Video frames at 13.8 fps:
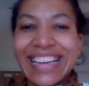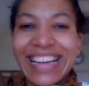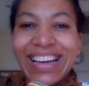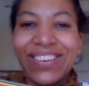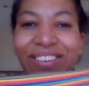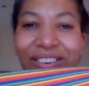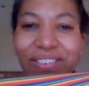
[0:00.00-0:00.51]

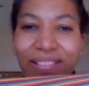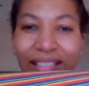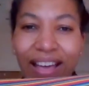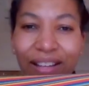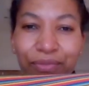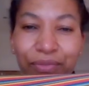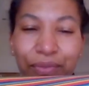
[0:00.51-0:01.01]
I'll use
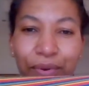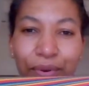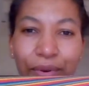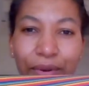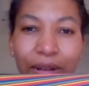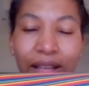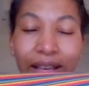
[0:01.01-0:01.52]
that
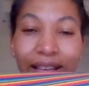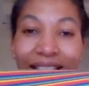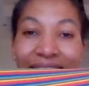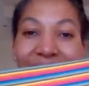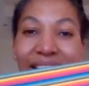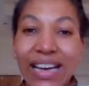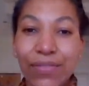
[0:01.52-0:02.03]
for
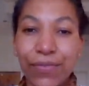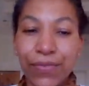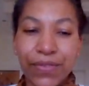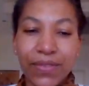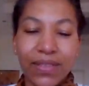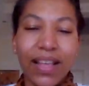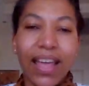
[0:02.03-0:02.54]

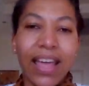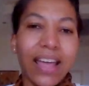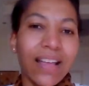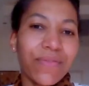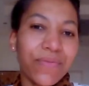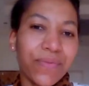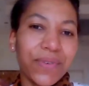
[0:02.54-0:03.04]
cuffs
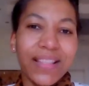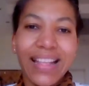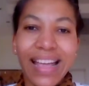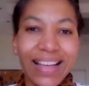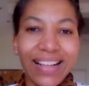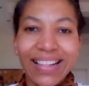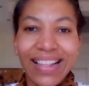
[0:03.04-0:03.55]
and for
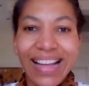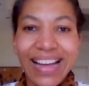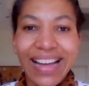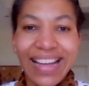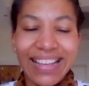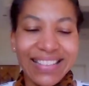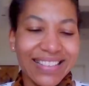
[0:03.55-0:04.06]

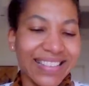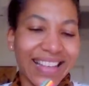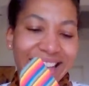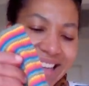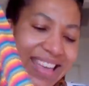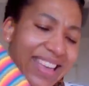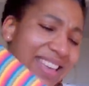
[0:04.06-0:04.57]
necklines
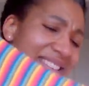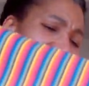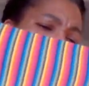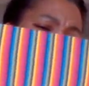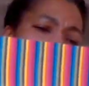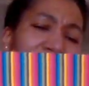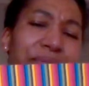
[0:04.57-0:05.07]
and
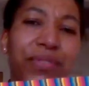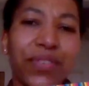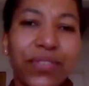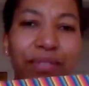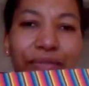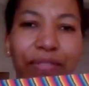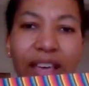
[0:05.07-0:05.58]
all
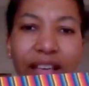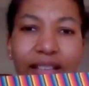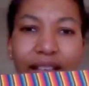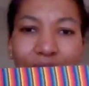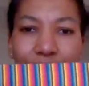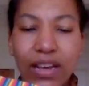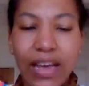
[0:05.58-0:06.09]
sorts of things. I
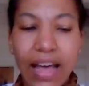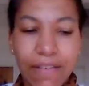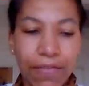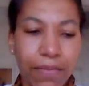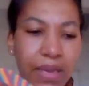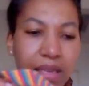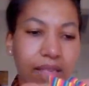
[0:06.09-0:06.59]
got a half a
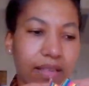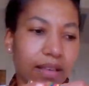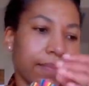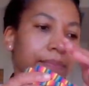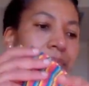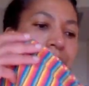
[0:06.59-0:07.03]
meter